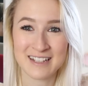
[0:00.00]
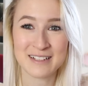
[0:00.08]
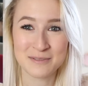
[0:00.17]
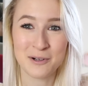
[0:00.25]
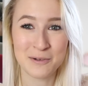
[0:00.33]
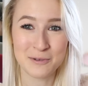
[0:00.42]

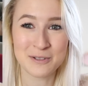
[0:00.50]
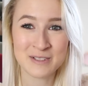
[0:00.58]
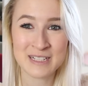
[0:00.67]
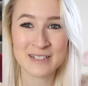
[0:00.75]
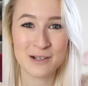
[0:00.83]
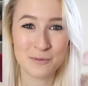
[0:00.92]
That's what I
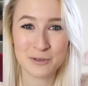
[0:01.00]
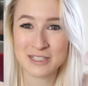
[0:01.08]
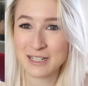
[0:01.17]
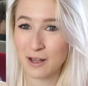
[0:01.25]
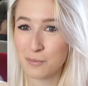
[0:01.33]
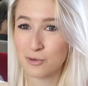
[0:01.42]
wanted. I
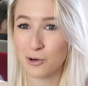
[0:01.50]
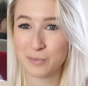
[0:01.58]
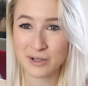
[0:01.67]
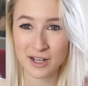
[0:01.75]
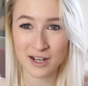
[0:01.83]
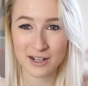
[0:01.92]
wanted like
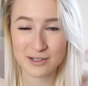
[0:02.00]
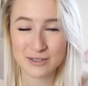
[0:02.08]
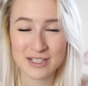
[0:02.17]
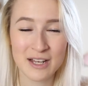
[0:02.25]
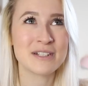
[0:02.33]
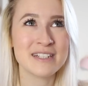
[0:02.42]
proper
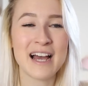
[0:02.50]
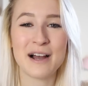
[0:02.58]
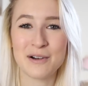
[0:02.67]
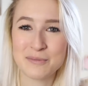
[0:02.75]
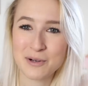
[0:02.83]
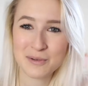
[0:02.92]
curls. Whereas
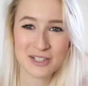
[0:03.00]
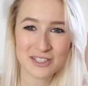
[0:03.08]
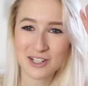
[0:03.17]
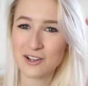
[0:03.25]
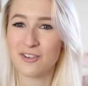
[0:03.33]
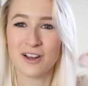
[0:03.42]
now I'd probably
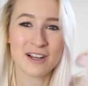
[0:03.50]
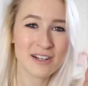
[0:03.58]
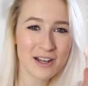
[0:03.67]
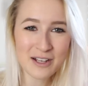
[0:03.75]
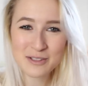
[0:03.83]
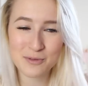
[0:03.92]
just go for like a
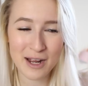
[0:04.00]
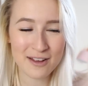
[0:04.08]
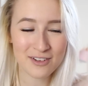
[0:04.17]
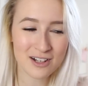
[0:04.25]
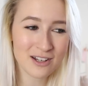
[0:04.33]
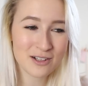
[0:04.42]
nice
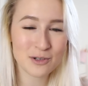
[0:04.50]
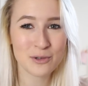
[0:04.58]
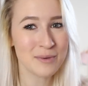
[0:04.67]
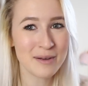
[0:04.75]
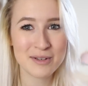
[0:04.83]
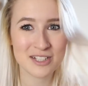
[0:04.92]
wavy look,
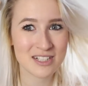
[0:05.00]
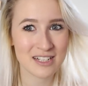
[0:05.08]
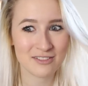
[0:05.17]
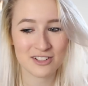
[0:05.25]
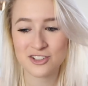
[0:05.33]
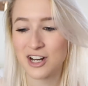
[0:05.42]
or maybe just
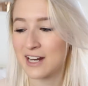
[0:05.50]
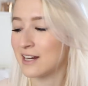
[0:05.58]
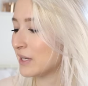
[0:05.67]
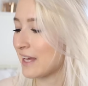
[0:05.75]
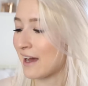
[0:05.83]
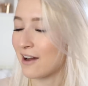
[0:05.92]
leave it straight.
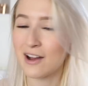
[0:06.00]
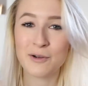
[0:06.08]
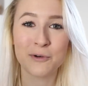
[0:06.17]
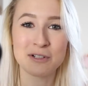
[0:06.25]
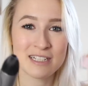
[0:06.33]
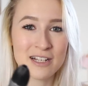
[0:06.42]
But yeah, I
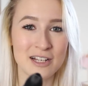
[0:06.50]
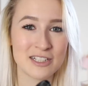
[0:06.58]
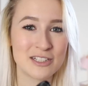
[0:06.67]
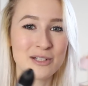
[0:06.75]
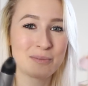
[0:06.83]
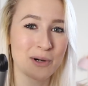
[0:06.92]
wanted her
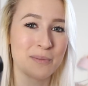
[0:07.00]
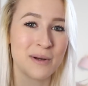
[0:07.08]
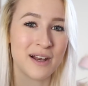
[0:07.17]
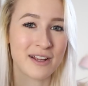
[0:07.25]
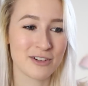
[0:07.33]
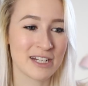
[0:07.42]
to do
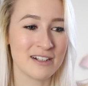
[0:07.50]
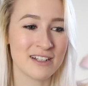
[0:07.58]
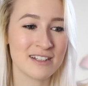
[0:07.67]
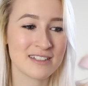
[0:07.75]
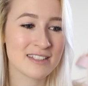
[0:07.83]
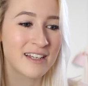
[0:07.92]
proper like
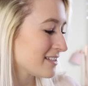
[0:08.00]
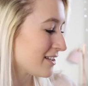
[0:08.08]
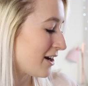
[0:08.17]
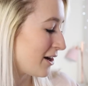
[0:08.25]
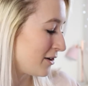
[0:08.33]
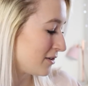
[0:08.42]
ringlets.
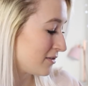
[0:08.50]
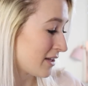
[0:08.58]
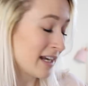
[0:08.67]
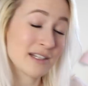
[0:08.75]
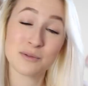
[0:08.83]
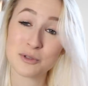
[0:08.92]
So
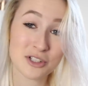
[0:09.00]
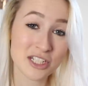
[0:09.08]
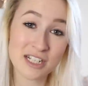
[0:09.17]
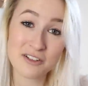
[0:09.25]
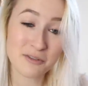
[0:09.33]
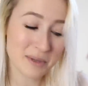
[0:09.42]
that is what
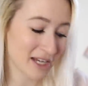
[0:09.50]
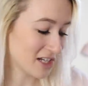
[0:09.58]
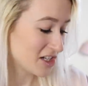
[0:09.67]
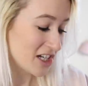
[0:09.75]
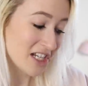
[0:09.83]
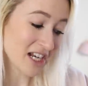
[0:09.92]
she did for me.
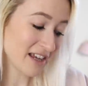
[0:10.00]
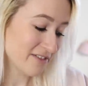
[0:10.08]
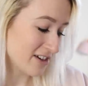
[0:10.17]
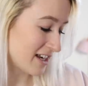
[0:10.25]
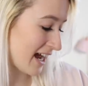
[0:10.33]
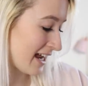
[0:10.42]
She
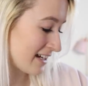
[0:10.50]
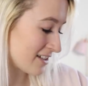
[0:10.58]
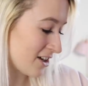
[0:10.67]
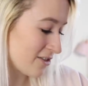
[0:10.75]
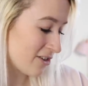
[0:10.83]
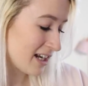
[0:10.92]
delivered,
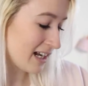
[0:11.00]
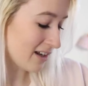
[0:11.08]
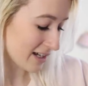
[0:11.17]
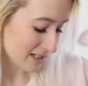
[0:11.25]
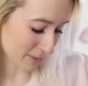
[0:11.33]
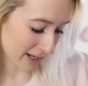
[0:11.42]
and I really
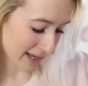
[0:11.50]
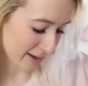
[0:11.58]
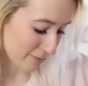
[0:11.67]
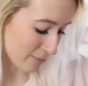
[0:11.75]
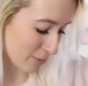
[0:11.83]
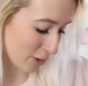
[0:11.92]
liked my
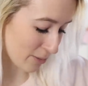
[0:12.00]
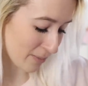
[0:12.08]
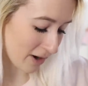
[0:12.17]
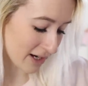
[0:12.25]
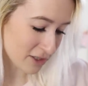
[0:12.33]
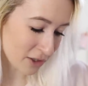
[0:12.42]
hair for
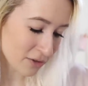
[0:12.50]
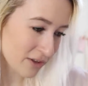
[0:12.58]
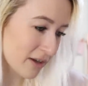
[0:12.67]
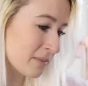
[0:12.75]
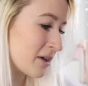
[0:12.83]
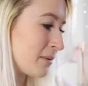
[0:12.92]
prom. I don't
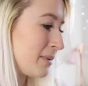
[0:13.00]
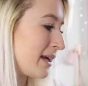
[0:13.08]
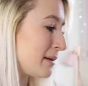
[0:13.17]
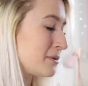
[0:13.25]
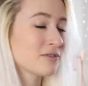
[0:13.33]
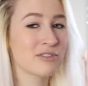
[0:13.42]
think I'm going to be
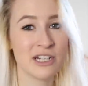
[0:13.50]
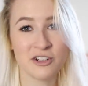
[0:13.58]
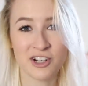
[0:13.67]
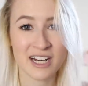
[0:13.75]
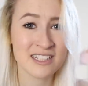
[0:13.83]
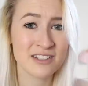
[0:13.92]
able to
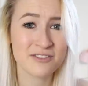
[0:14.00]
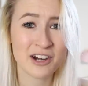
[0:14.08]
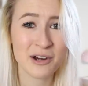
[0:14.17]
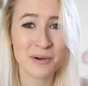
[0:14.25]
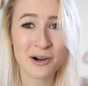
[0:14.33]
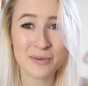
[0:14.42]
recreate it
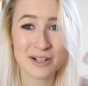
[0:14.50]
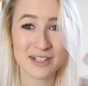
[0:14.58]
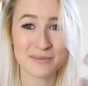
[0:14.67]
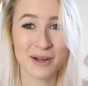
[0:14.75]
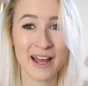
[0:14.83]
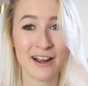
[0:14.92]
very well
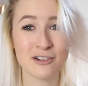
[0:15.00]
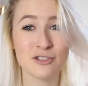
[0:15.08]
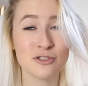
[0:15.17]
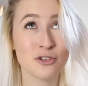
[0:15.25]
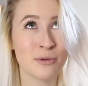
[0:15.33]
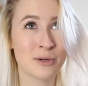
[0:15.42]
because my hair is
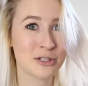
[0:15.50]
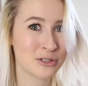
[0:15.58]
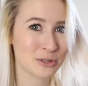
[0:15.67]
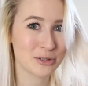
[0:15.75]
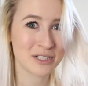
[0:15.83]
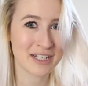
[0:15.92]
so much
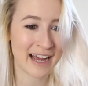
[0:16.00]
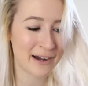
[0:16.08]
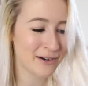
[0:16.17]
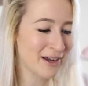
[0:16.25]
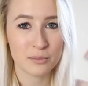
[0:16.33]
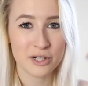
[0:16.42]
shorter
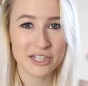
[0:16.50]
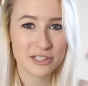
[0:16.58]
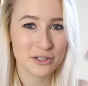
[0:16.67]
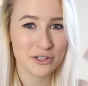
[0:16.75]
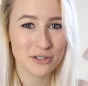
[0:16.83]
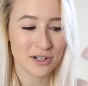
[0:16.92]
now. I'm pretty
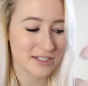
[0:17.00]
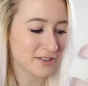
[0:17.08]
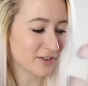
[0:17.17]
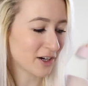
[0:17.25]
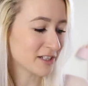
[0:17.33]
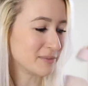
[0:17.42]
sure you guys
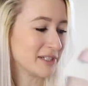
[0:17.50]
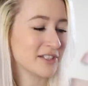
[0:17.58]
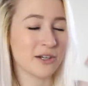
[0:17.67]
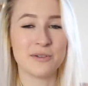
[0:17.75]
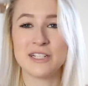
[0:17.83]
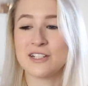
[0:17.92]
have asked me
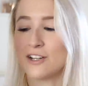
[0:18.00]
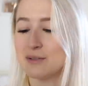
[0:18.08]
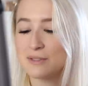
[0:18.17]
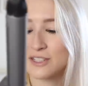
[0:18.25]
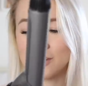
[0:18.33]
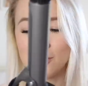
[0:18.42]
so many
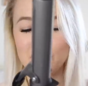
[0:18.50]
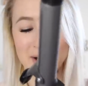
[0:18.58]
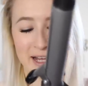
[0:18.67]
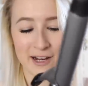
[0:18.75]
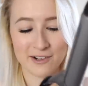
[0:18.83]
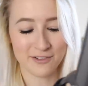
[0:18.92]
times to curl my
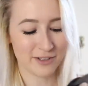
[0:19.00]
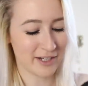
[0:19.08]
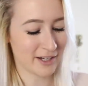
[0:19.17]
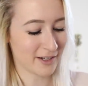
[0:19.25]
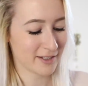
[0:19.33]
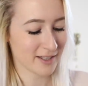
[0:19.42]
hair in a
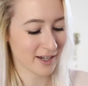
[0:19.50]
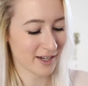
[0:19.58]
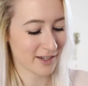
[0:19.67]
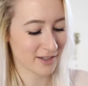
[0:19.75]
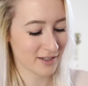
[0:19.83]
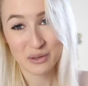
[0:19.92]
video,
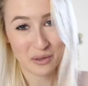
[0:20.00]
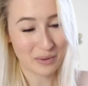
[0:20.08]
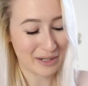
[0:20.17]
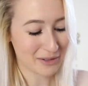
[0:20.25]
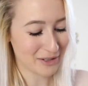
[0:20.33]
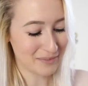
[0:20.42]
so you are
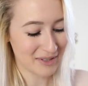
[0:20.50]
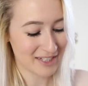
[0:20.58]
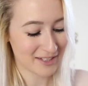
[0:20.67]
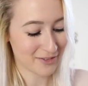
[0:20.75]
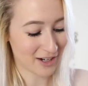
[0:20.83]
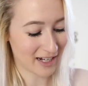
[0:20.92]
welcome.
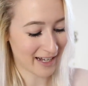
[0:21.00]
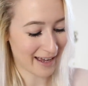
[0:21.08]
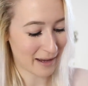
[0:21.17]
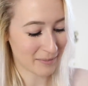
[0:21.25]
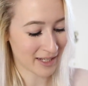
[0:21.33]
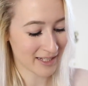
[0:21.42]
It's finally
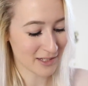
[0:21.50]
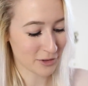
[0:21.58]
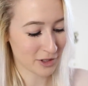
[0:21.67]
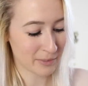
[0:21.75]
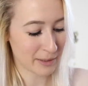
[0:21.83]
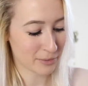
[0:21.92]
happening. It's
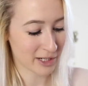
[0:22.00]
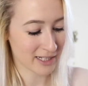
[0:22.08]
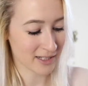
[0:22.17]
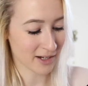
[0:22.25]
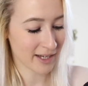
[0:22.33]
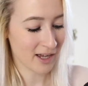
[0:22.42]
not going to be a pretty
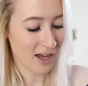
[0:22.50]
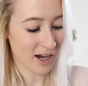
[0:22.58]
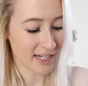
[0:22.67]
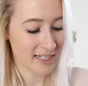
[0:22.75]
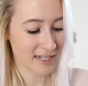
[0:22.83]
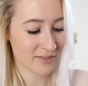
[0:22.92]
sight.
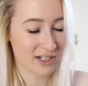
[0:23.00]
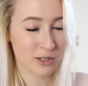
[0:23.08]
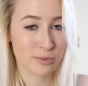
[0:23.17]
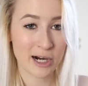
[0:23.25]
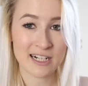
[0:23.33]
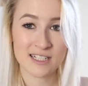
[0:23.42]
I did have a
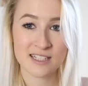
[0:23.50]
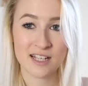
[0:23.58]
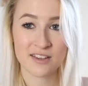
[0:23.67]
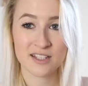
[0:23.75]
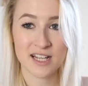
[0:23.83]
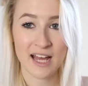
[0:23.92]
little practice
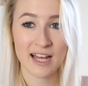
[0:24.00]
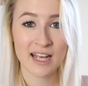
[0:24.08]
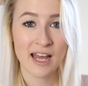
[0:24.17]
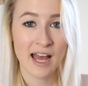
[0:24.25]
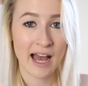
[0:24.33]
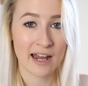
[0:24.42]
the other
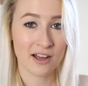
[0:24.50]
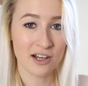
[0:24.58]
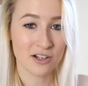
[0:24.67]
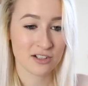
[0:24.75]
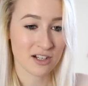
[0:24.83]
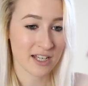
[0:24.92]
day and I
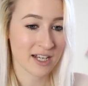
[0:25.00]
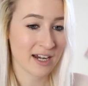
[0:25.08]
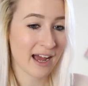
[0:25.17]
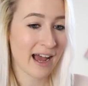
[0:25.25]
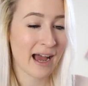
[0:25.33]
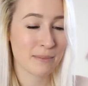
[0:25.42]
looked like
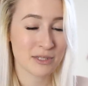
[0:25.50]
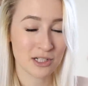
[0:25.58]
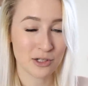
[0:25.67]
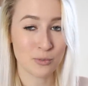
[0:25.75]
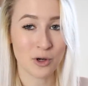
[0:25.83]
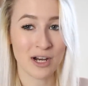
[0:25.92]
an
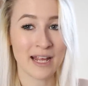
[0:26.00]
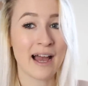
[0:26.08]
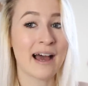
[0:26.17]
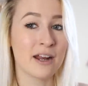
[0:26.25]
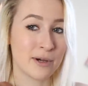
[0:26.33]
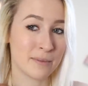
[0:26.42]
absolute wally
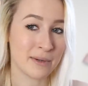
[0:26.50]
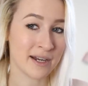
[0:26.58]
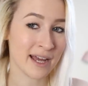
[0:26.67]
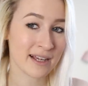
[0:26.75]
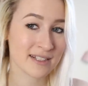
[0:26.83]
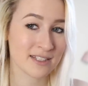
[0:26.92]
and I burnt my
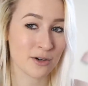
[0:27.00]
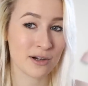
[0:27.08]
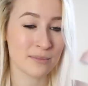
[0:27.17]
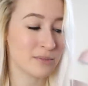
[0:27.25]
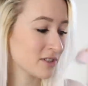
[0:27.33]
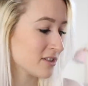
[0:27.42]
neck, so
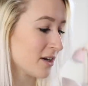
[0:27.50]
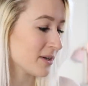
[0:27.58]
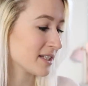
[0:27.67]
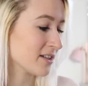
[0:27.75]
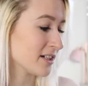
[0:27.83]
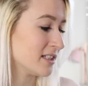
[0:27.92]
I'm so
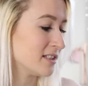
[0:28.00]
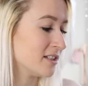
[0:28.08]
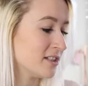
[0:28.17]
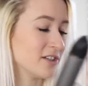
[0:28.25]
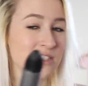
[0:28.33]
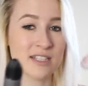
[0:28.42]
excited to
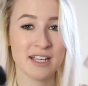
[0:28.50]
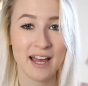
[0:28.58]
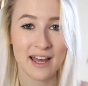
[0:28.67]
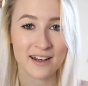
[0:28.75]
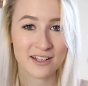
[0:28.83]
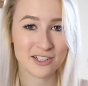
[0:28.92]
do this
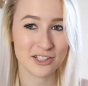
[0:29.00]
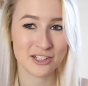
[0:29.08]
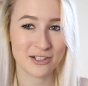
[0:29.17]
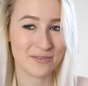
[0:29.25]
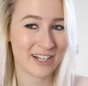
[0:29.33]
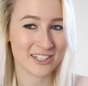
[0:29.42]
again, as you
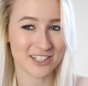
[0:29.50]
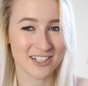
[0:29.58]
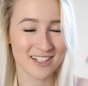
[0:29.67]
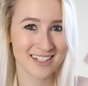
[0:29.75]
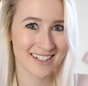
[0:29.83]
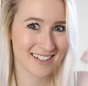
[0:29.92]
can
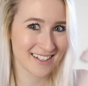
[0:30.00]
imagine.